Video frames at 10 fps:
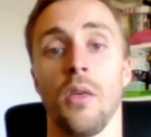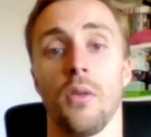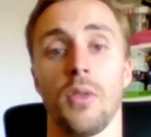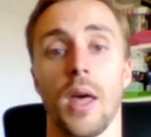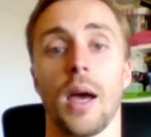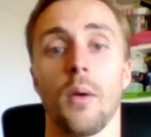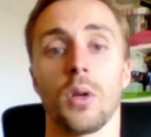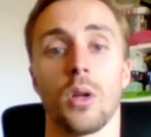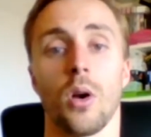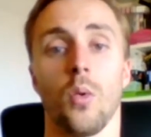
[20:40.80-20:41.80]
then I
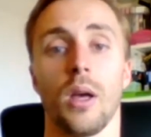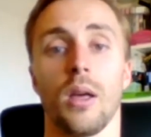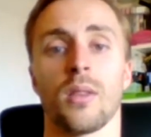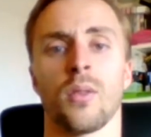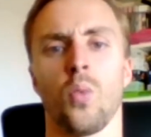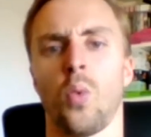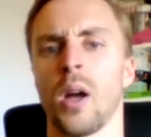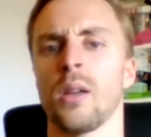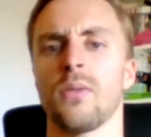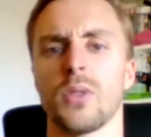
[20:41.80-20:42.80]
would go with
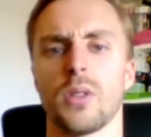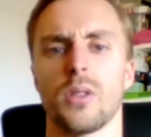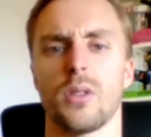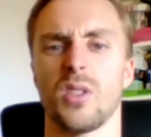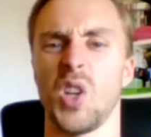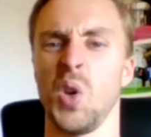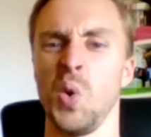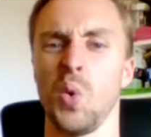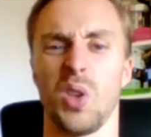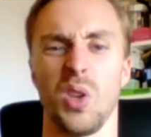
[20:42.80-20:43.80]
one of
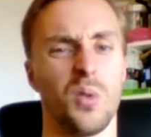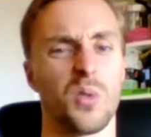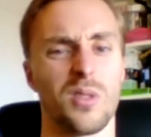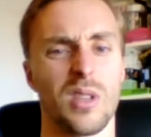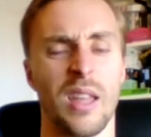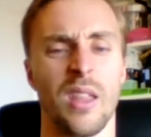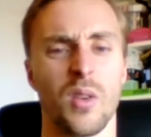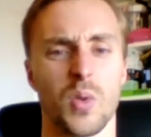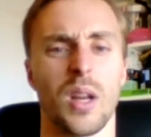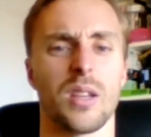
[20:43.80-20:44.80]
two cues. And then
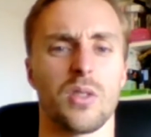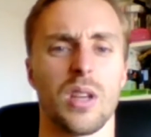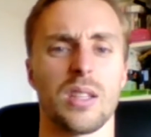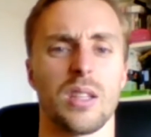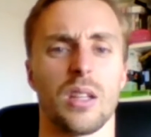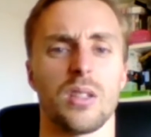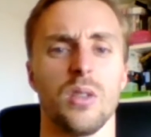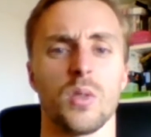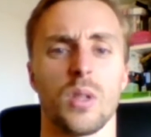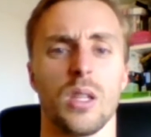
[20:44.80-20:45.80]
there's one exercise I like to
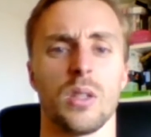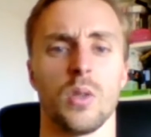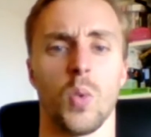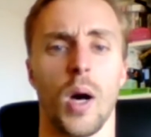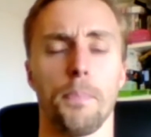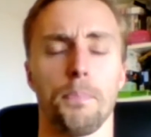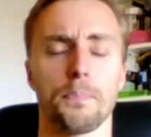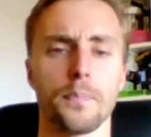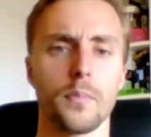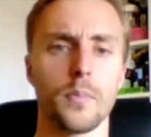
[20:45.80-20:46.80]
use with these as well.
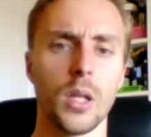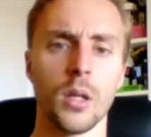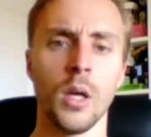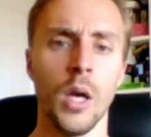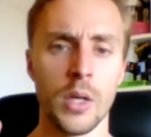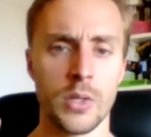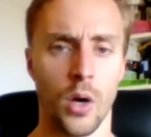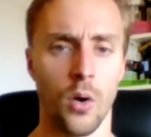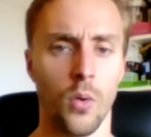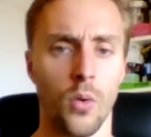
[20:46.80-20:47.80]

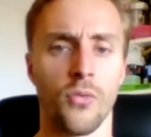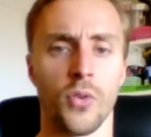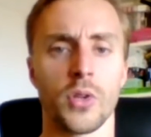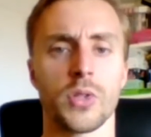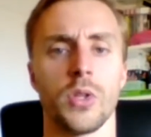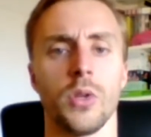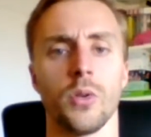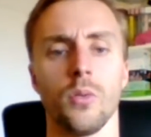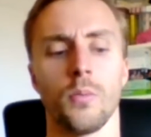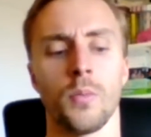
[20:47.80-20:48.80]
So first
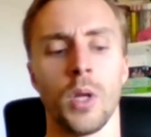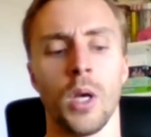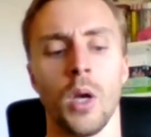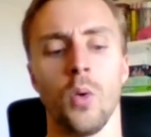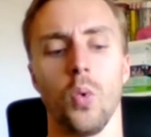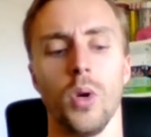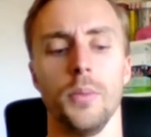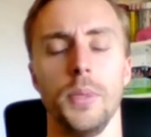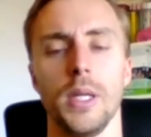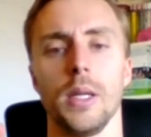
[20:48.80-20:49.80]
cue
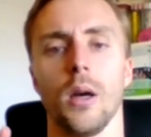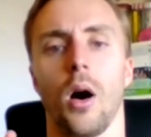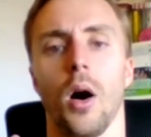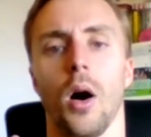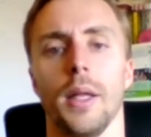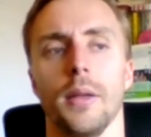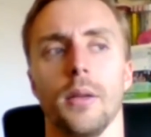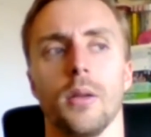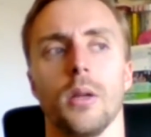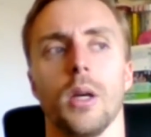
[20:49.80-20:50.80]
would be on